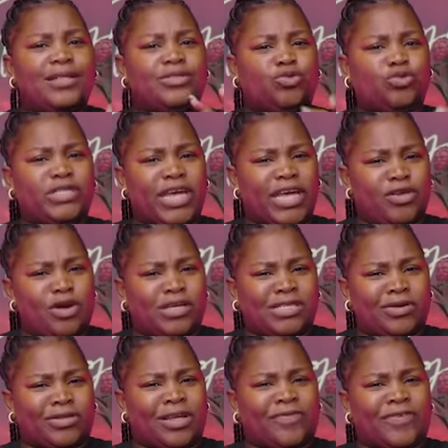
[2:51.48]
Today you are
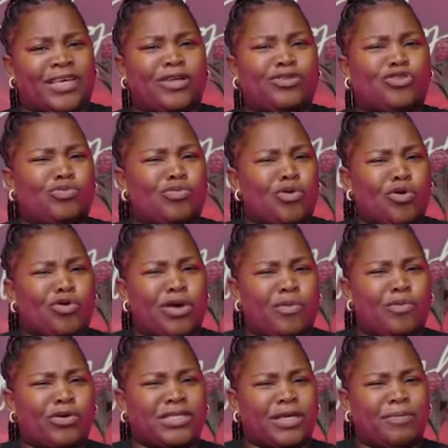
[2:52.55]
South African, tomorrow you are
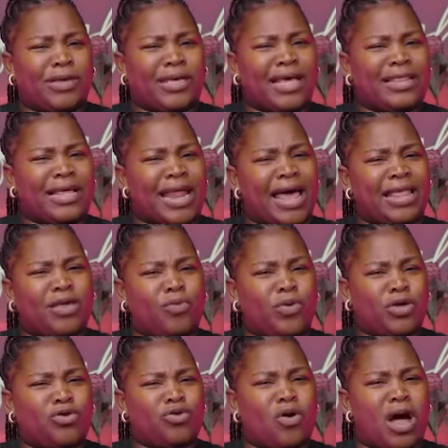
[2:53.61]
Mozambican, that other
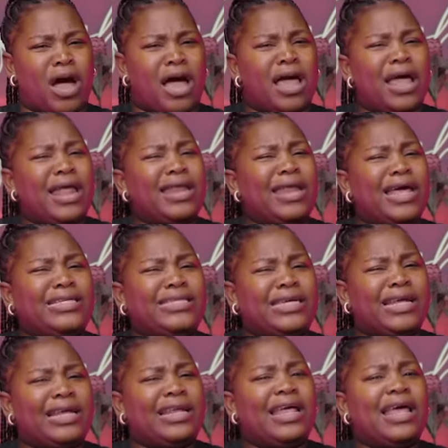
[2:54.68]
week you are
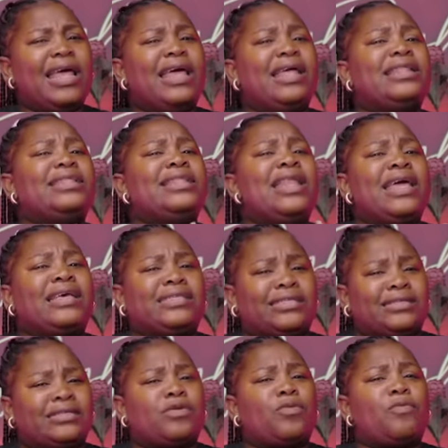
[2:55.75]
Nigerian,
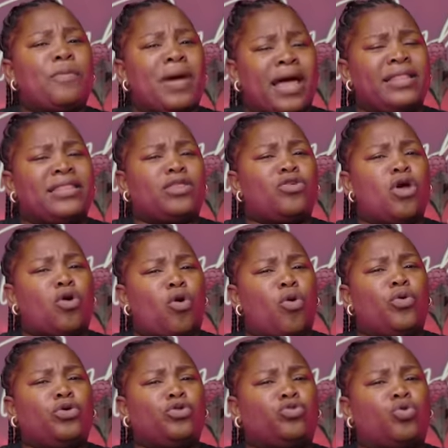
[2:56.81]
next month you are
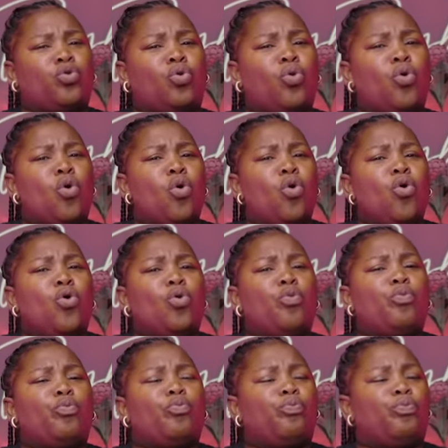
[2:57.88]
going to
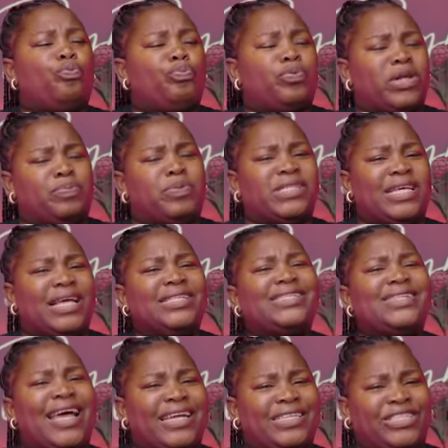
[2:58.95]

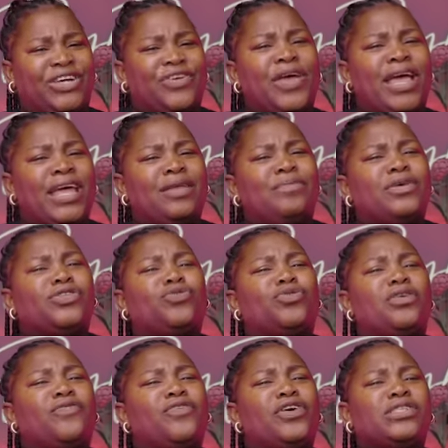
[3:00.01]
represent Nigeria in Miss
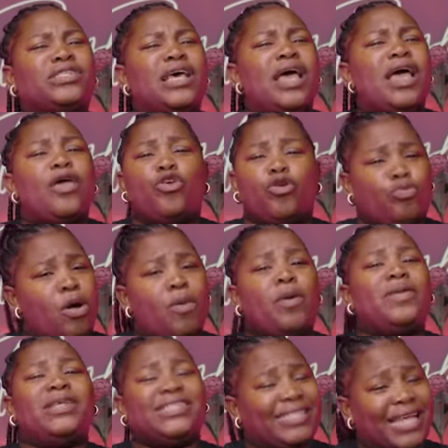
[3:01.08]
Universe, you'd
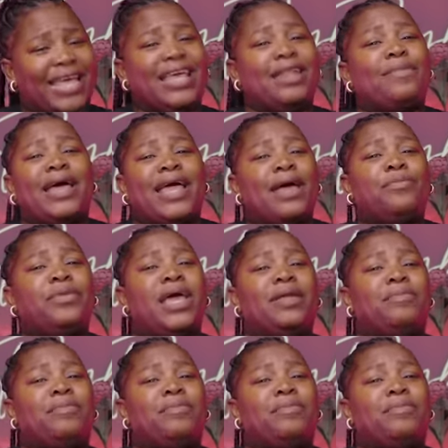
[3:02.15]
probably stay in Miami